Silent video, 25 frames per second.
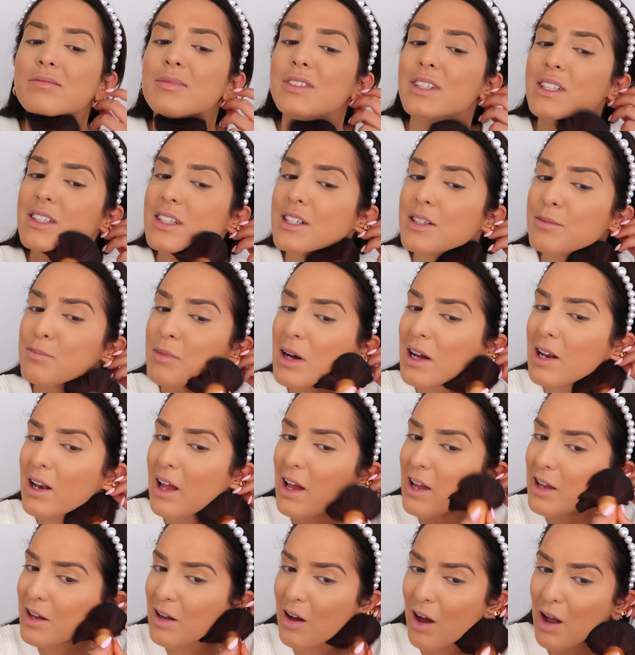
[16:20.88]
this is my,
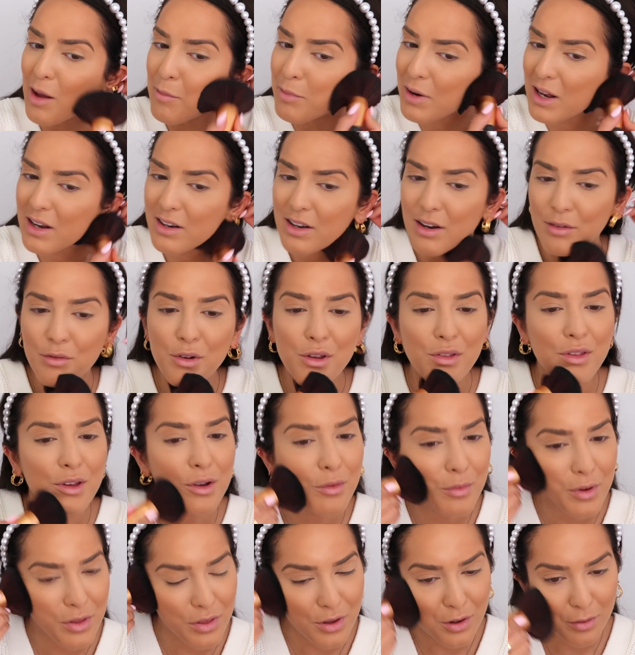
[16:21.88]
like, I blend
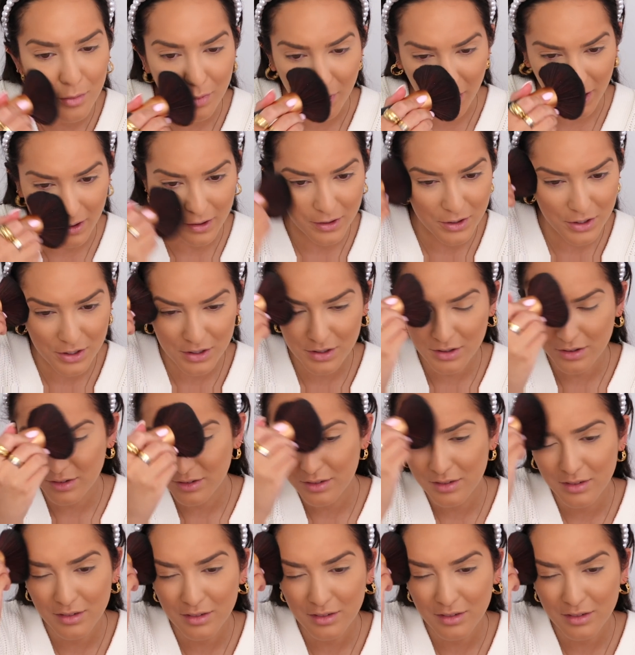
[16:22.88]
everything with you brush.